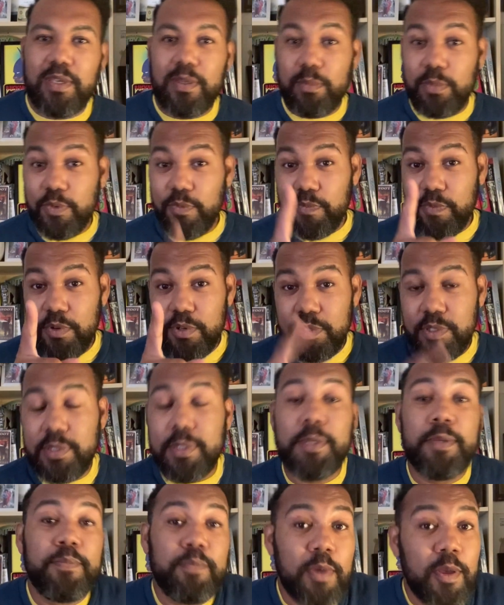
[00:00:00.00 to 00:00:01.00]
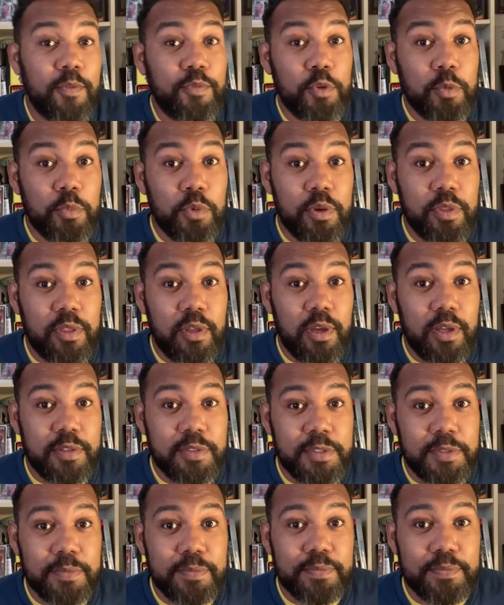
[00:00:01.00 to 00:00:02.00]
But first, a few more
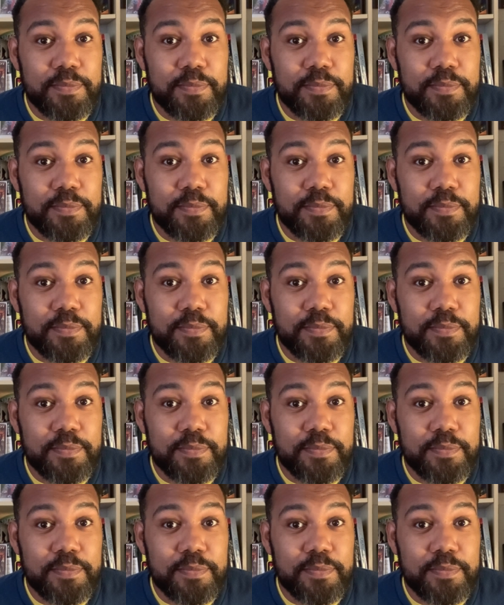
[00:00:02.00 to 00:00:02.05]
thoughts.